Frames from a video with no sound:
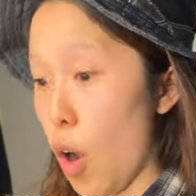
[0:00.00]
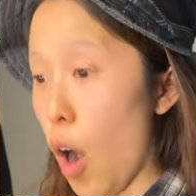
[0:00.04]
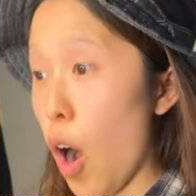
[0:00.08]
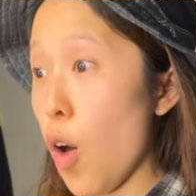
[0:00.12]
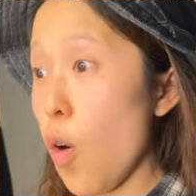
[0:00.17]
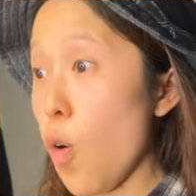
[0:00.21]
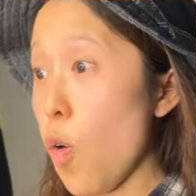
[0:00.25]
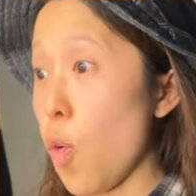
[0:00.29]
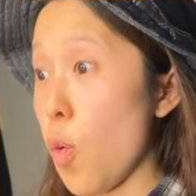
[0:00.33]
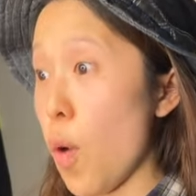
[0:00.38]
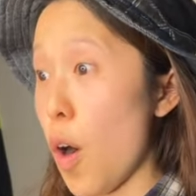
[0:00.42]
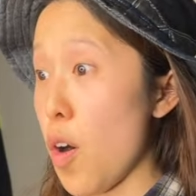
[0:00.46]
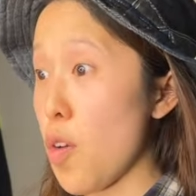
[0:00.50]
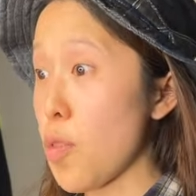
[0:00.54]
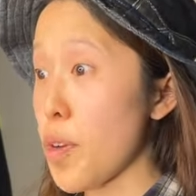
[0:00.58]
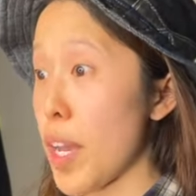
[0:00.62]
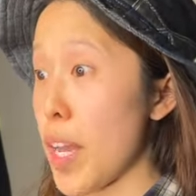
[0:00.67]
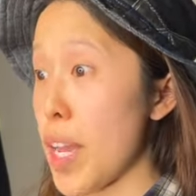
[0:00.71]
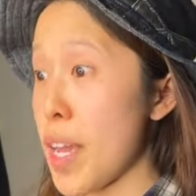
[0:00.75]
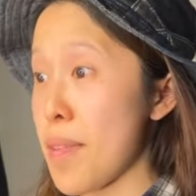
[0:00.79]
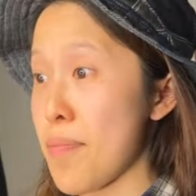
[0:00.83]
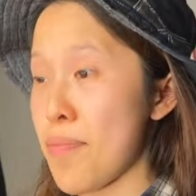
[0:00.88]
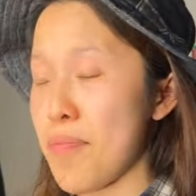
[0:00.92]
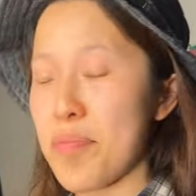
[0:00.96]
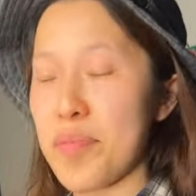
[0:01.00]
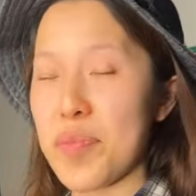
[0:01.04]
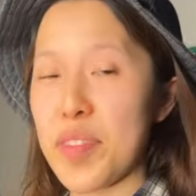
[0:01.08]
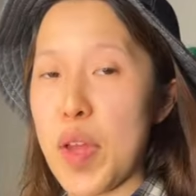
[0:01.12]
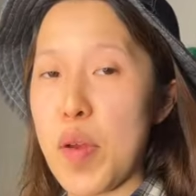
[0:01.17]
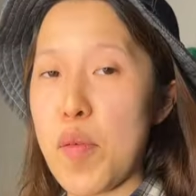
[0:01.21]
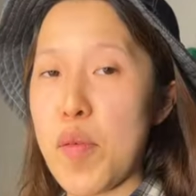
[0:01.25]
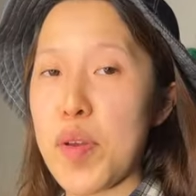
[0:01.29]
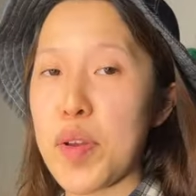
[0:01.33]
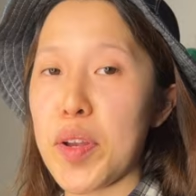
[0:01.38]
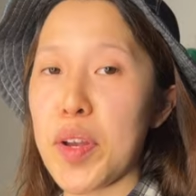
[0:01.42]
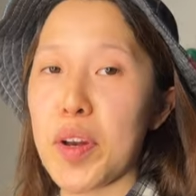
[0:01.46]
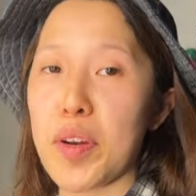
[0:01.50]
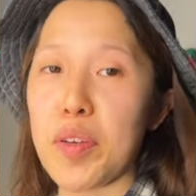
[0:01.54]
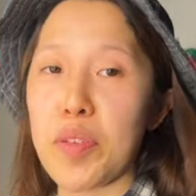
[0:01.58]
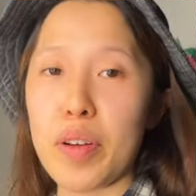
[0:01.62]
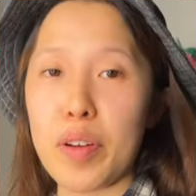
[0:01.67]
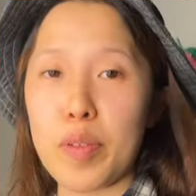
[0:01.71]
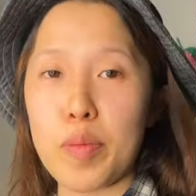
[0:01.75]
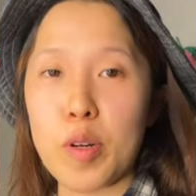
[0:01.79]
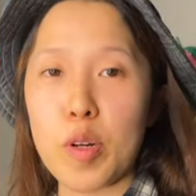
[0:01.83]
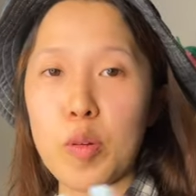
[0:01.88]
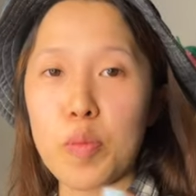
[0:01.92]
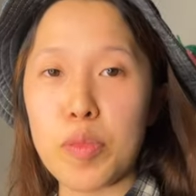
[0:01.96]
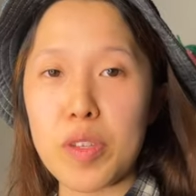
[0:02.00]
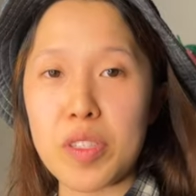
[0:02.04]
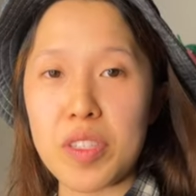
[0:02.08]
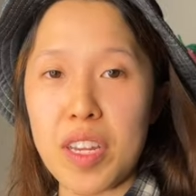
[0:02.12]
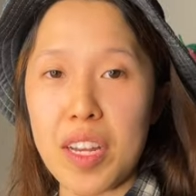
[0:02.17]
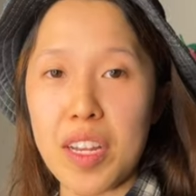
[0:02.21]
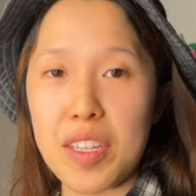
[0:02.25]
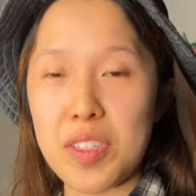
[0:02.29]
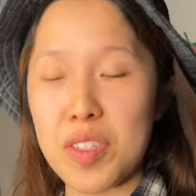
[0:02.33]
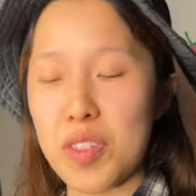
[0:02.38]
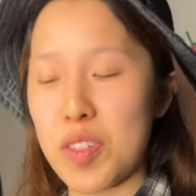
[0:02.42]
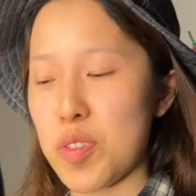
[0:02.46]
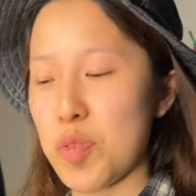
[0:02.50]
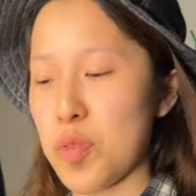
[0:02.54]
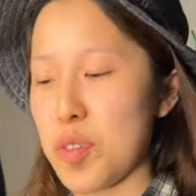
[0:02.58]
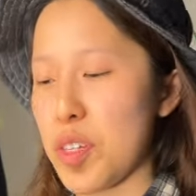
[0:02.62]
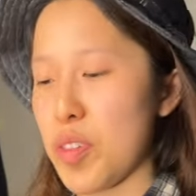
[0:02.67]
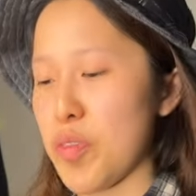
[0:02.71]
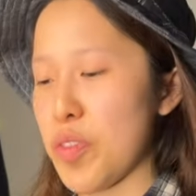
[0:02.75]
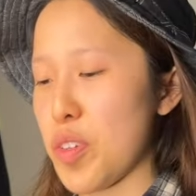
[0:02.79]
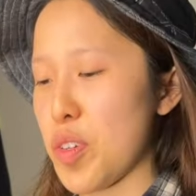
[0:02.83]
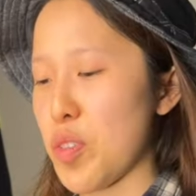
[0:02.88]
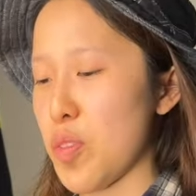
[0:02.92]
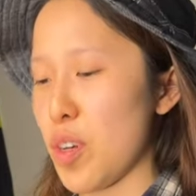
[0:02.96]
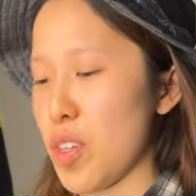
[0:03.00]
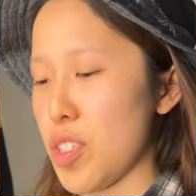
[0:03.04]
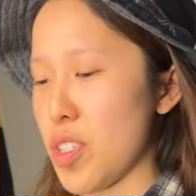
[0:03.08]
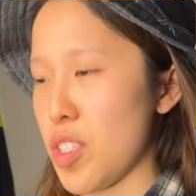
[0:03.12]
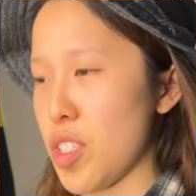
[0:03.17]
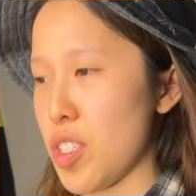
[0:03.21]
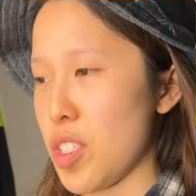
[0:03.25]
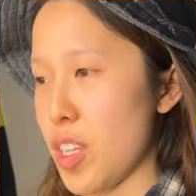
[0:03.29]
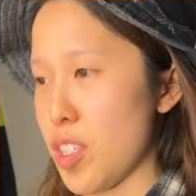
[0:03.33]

Oh, okay, there we go. I hope this answers one of your questions.